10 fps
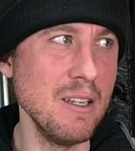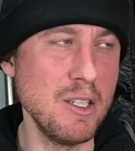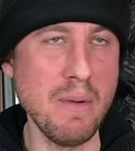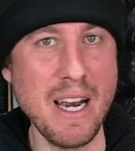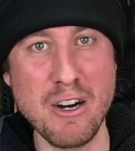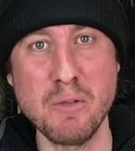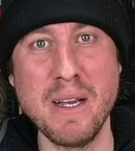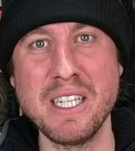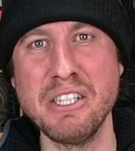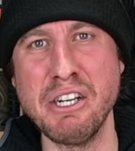to be an
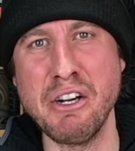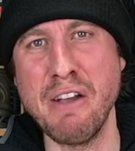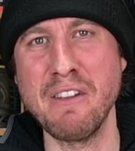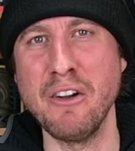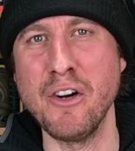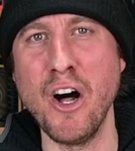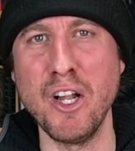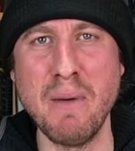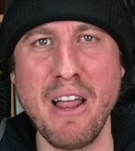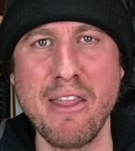aerospace engineer, you have to learn all
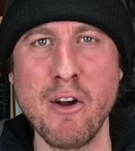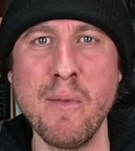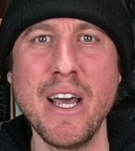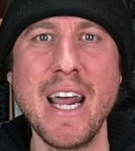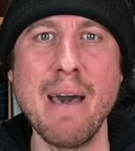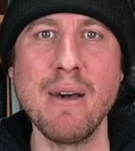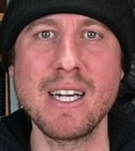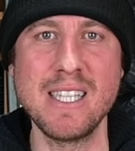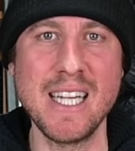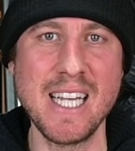about
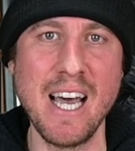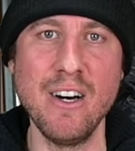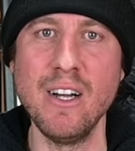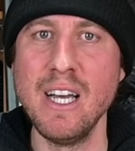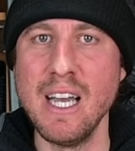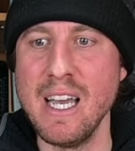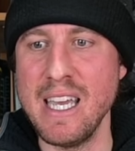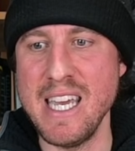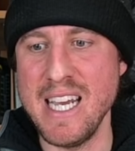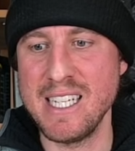thermodynamics. That's how
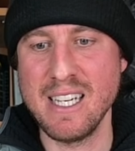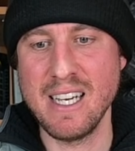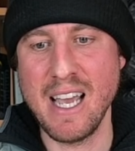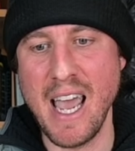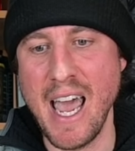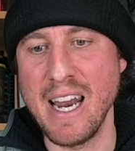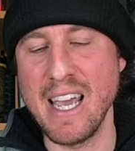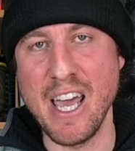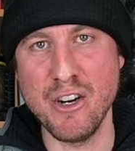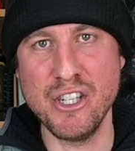heat and
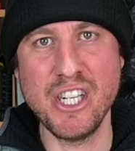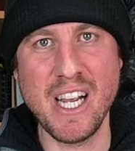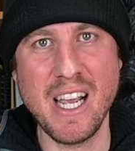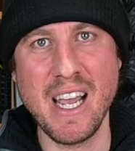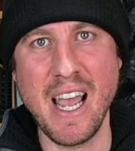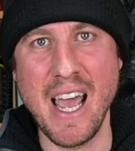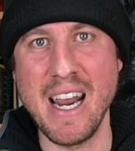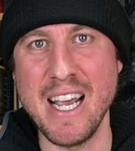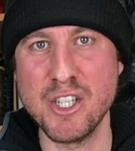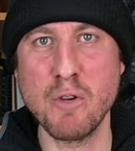energy and
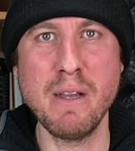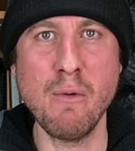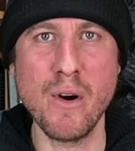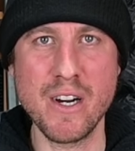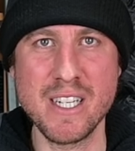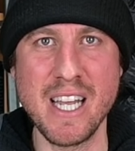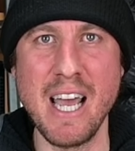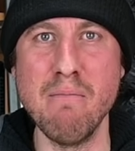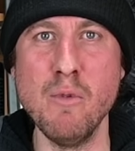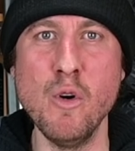entropy works
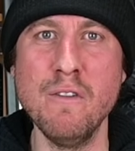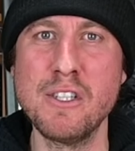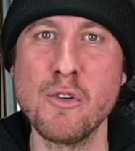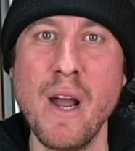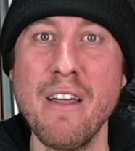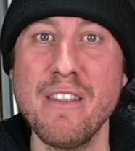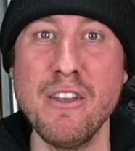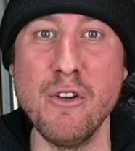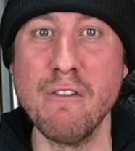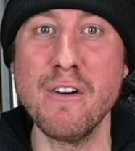and moves throughout the
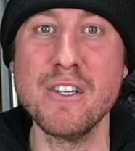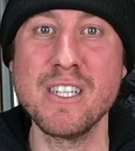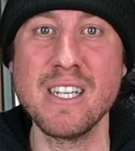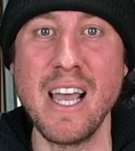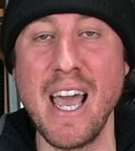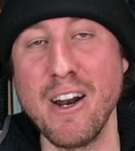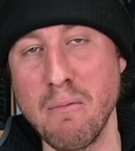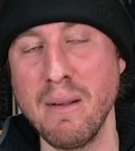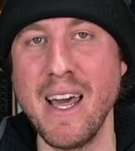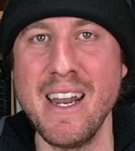universe and our
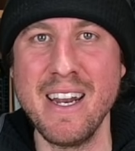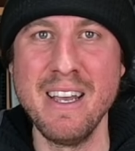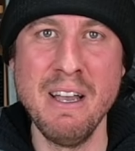planet.